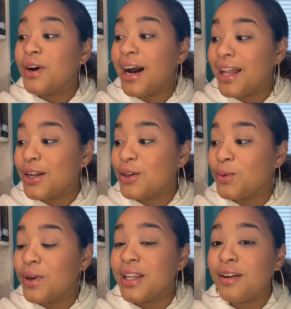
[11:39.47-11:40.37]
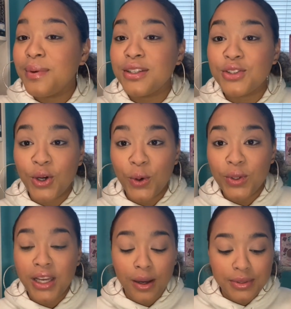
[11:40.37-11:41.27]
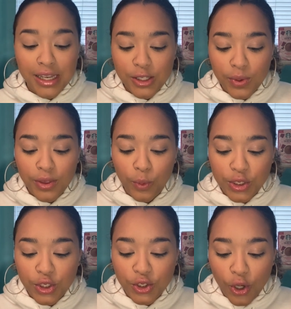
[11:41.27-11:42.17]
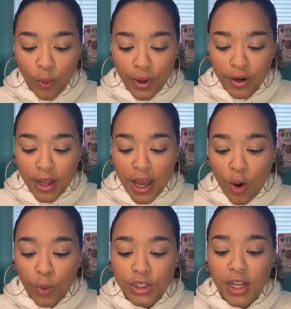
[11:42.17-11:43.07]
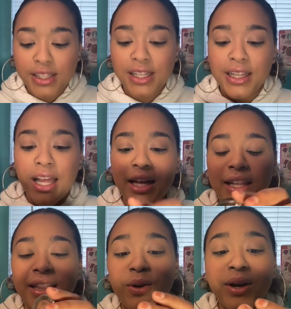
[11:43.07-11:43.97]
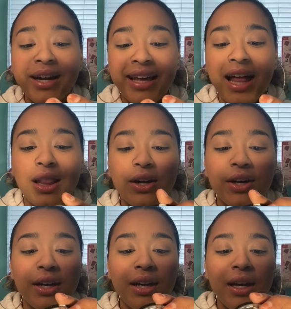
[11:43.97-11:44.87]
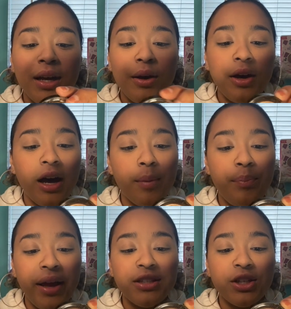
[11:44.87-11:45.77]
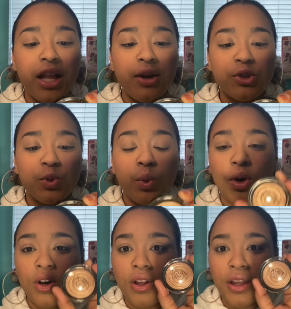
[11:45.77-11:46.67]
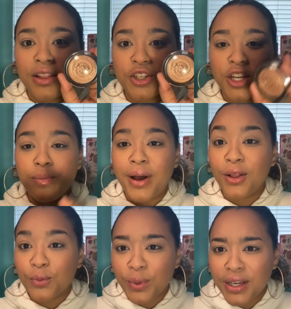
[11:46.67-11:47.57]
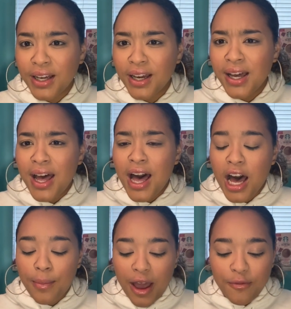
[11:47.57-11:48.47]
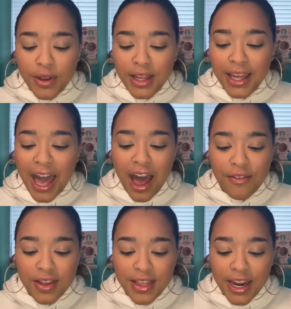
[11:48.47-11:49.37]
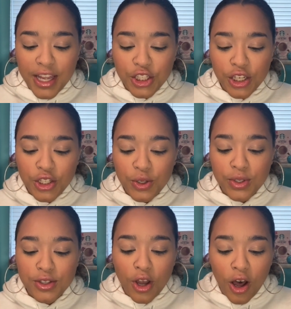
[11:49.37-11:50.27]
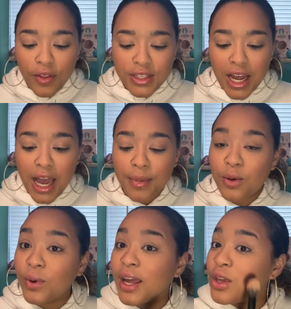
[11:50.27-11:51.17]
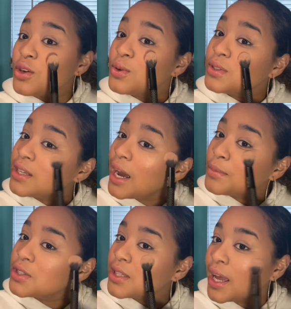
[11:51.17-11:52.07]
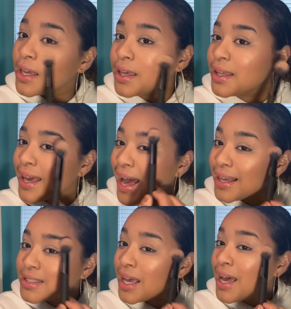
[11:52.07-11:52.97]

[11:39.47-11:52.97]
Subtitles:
highlighter, the one that I've been totally obsessed with, which is so weird, which is the Laura Geller Baked Gelato Swirl in the shade Ballerina. I've been, like, having that itching to use this all the time, and when I use it, I'm just like, yes,